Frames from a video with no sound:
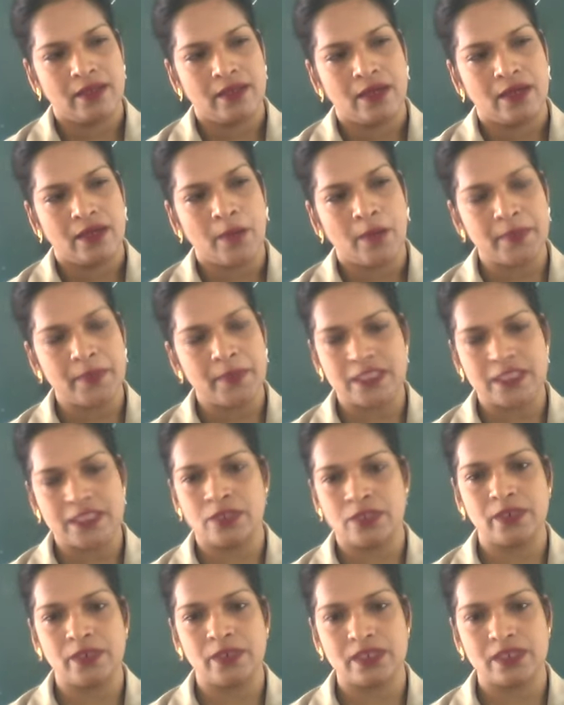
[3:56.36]
opposite
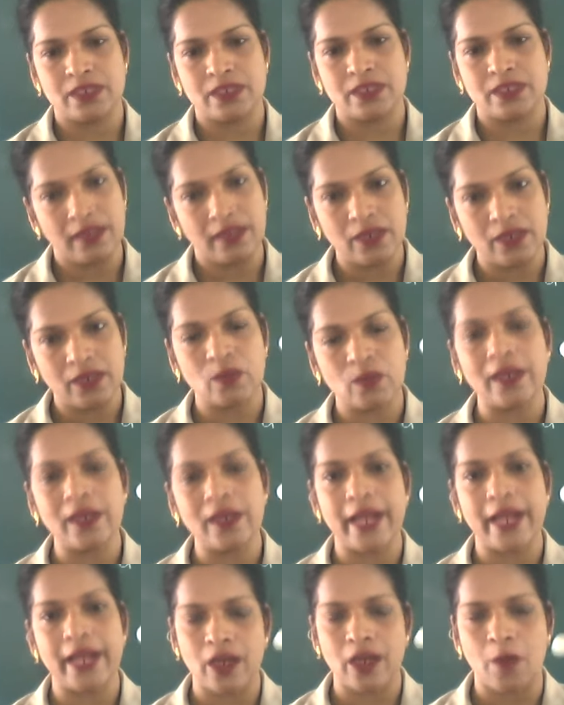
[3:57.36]
to each other, equal
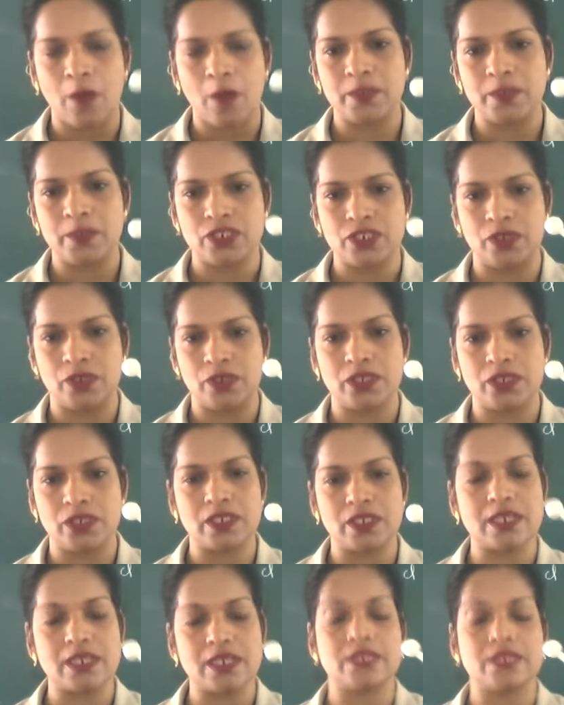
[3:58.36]
and opposite to each
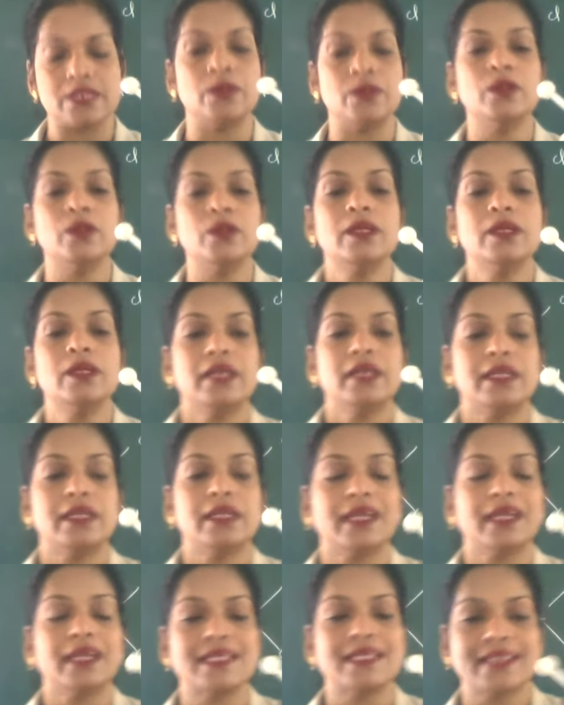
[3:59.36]
other. So it
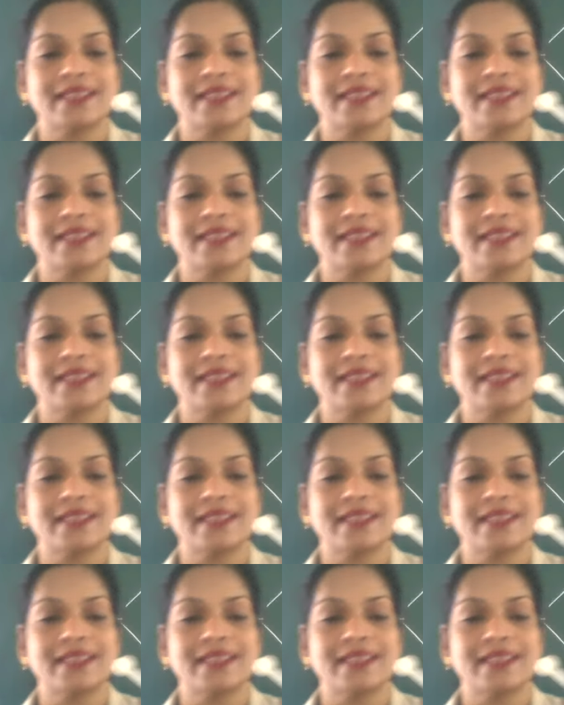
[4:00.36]
gets